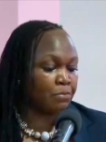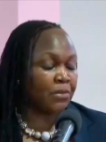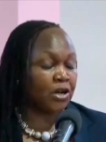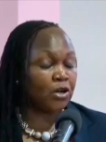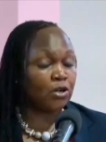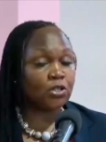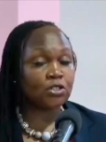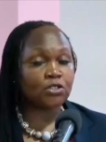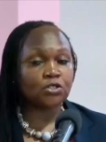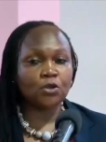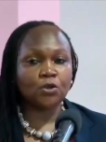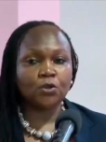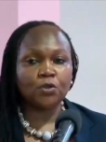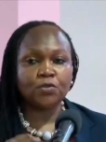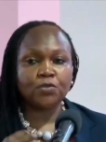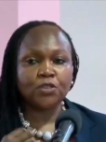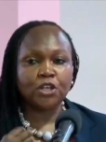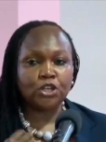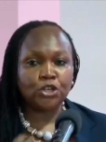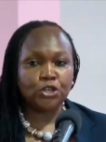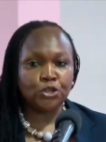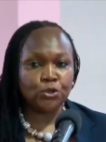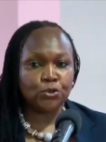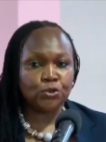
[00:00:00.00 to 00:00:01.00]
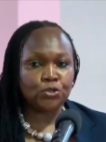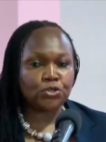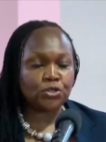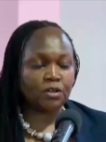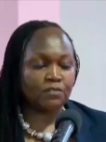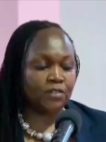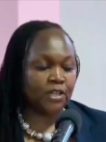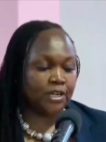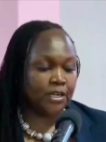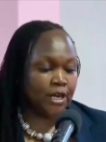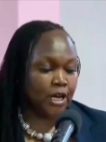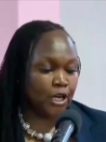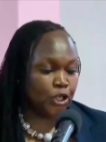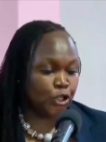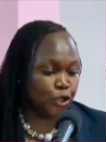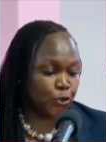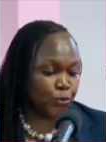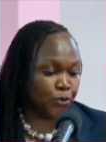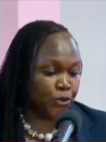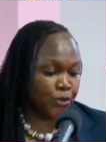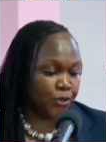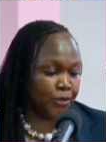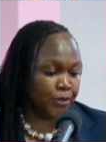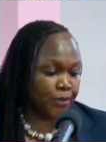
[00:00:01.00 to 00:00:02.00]
But also the use of the
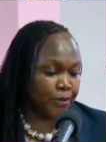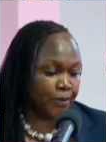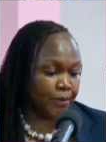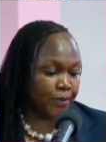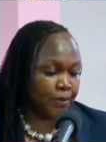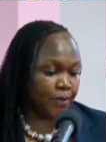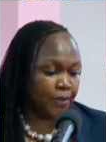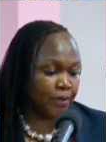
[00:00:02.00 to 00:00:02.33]
dashboard